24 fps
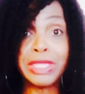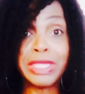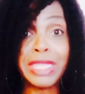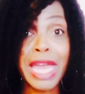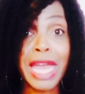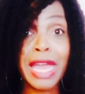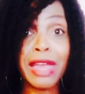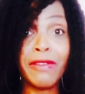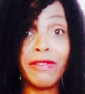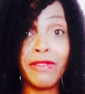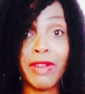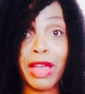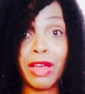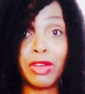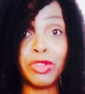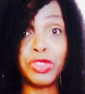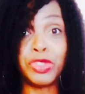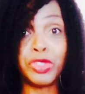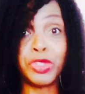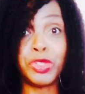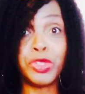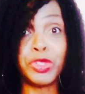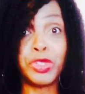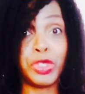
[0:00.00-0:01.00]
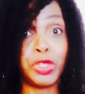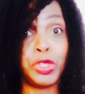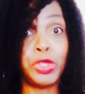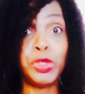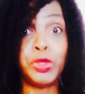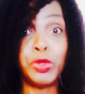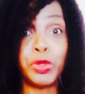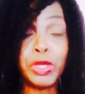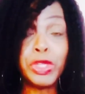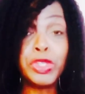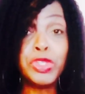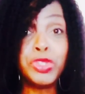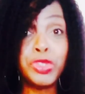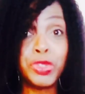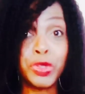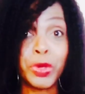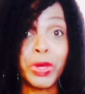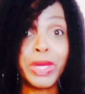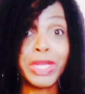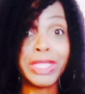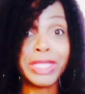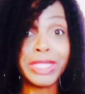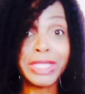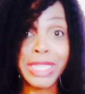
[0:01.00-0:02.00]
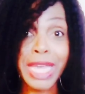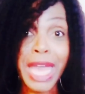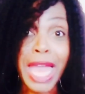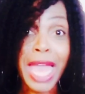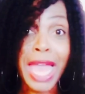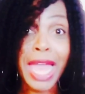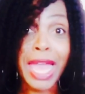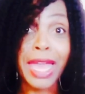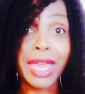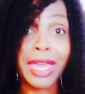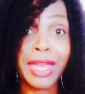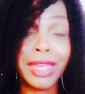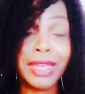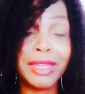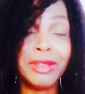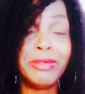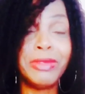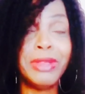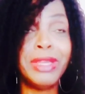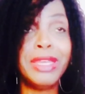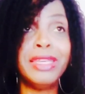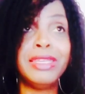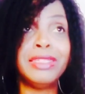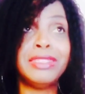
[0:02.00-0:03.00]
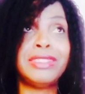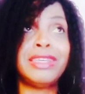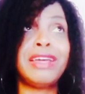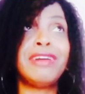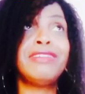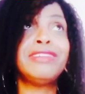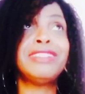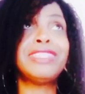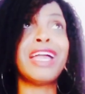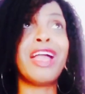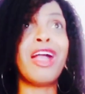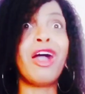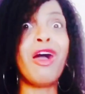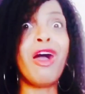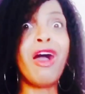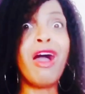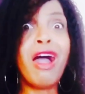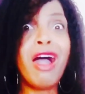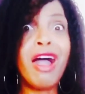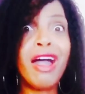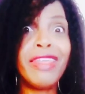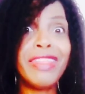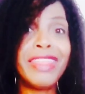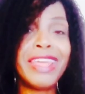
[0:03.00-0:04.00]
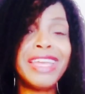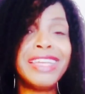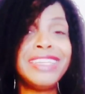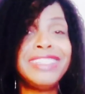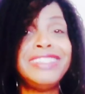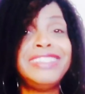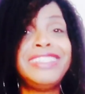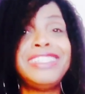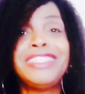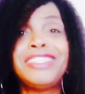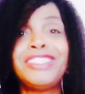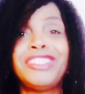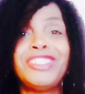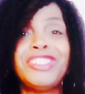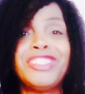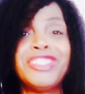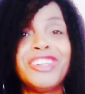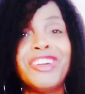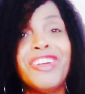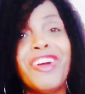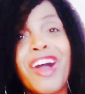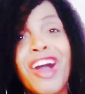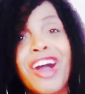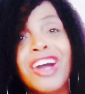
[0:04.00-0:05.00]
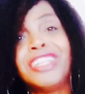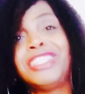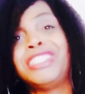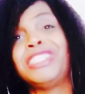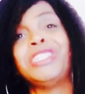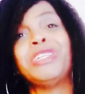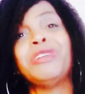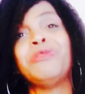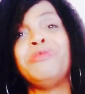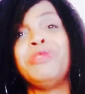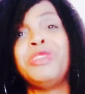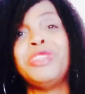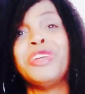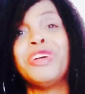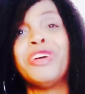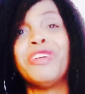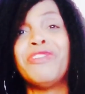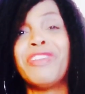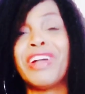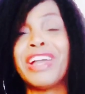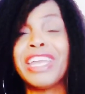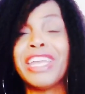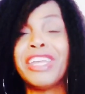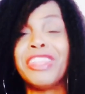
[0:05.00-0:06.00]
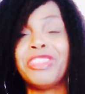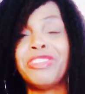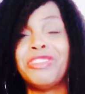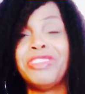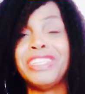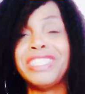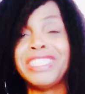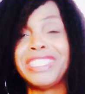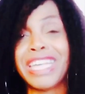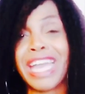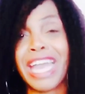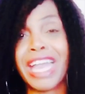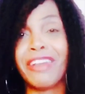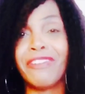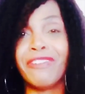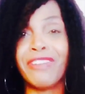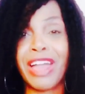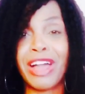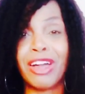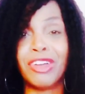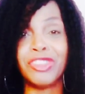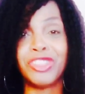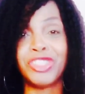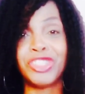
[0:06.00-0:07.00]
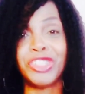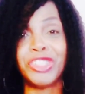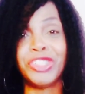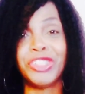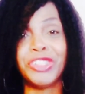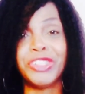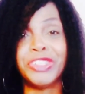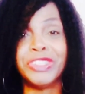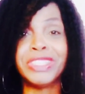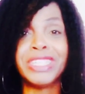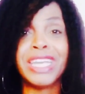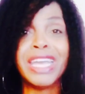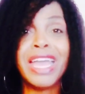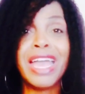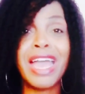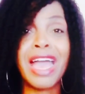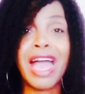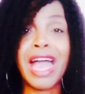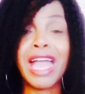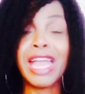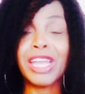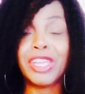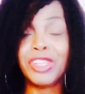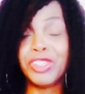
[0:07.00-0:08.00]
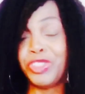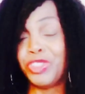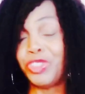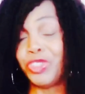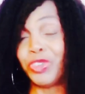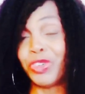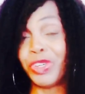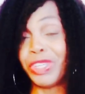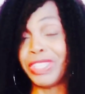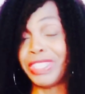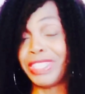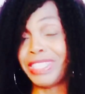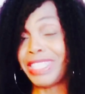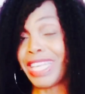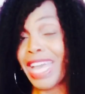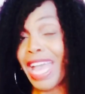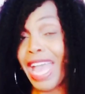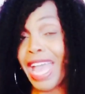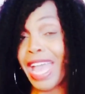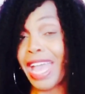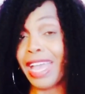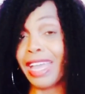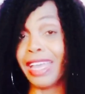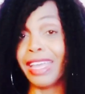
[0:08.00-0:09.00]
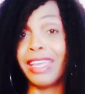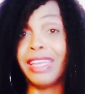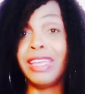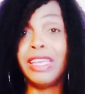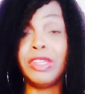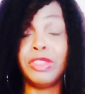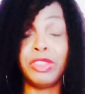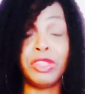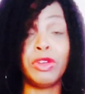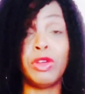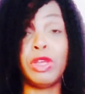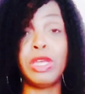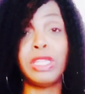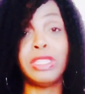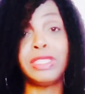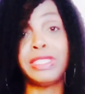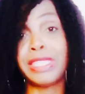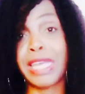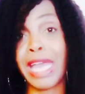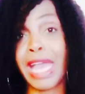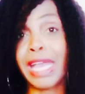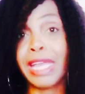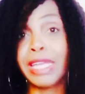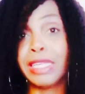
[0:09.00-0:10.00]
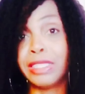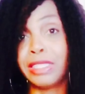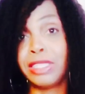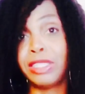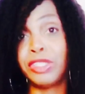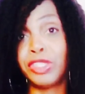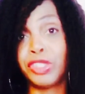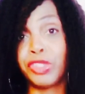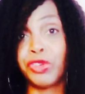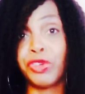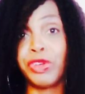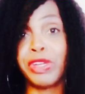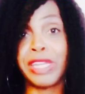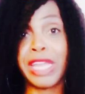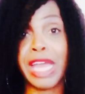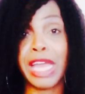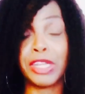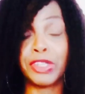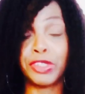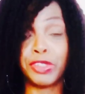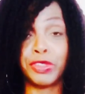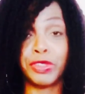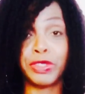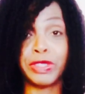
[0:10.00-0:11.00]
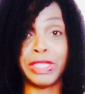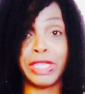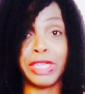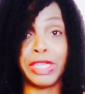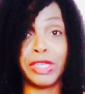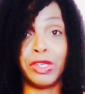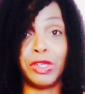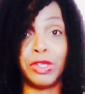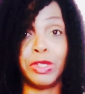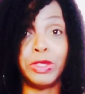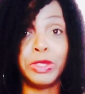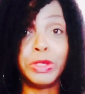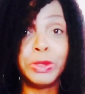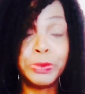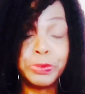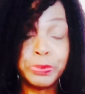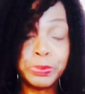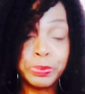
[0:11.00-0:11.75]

SAG vouchers, you can join SAG. So I was like, this is so awesome. You know, if I get 3 SAG vouchers, I can join SAG. And SAG is the Screen Actors Guild.